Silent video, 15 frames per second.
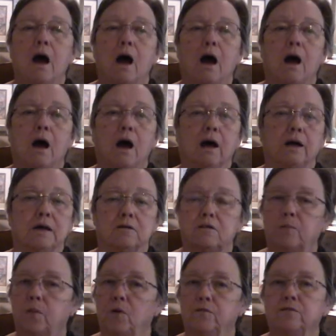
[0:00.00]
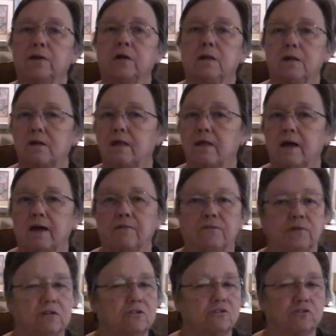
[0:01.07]
It's perfectly
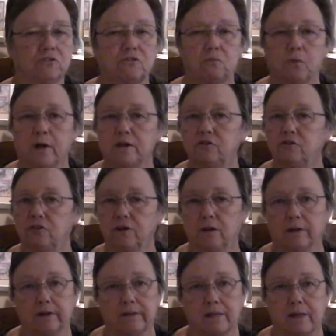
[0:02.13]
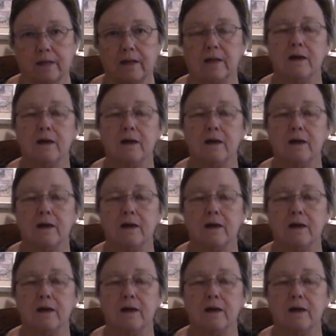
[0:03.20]
safe. It's just red chilies.